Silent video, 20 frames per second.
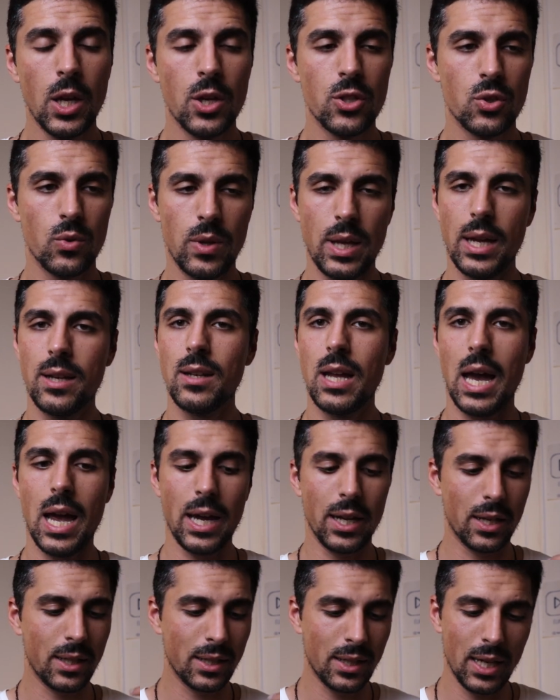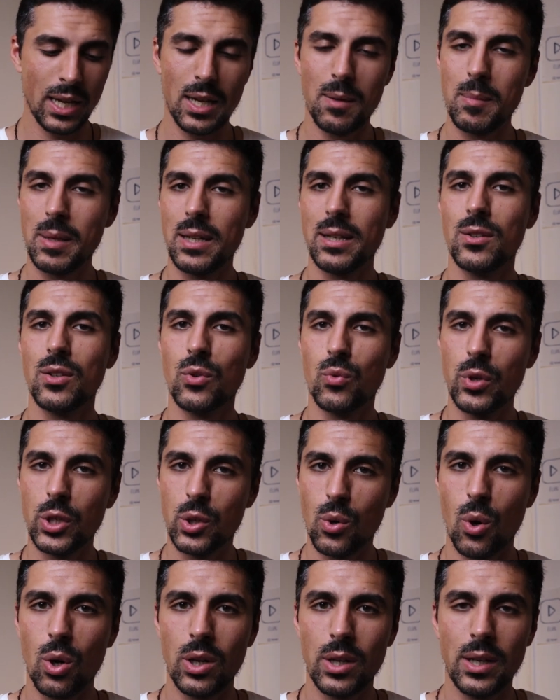So then I came in,
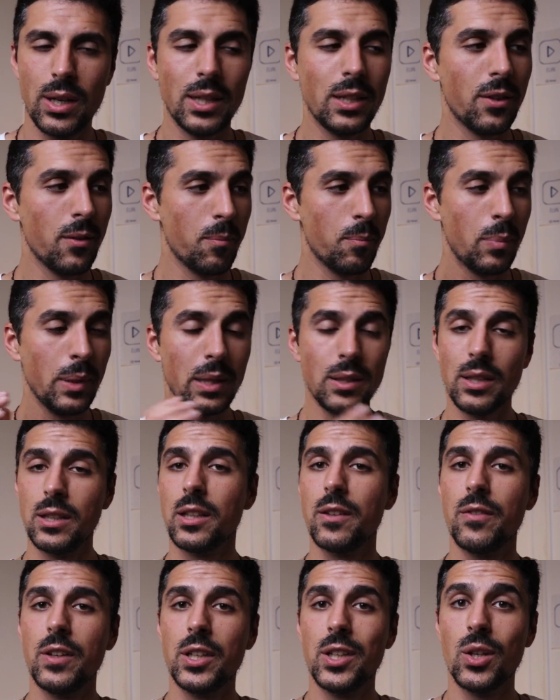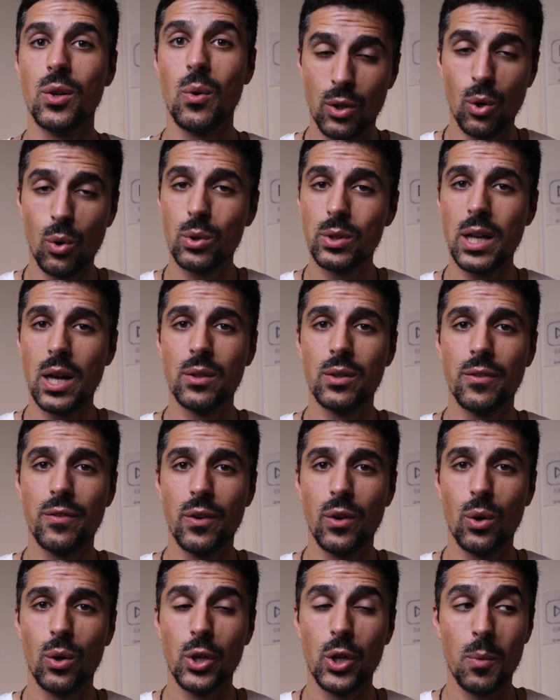recorded it, put it in the video, lowered down the
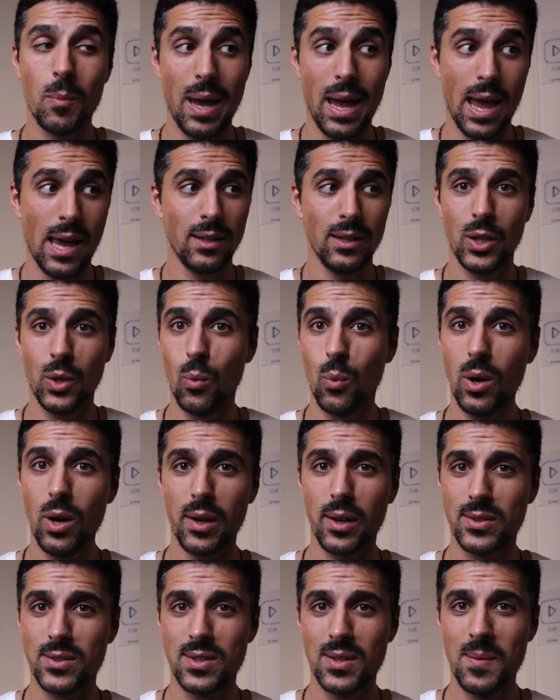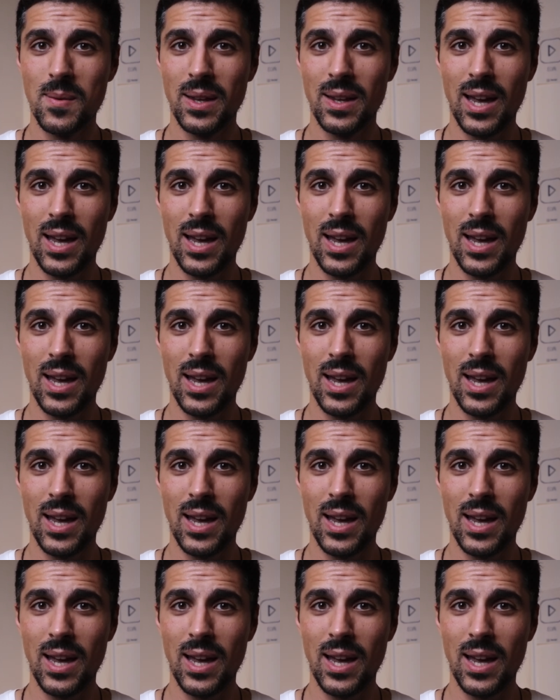volume, and it worked.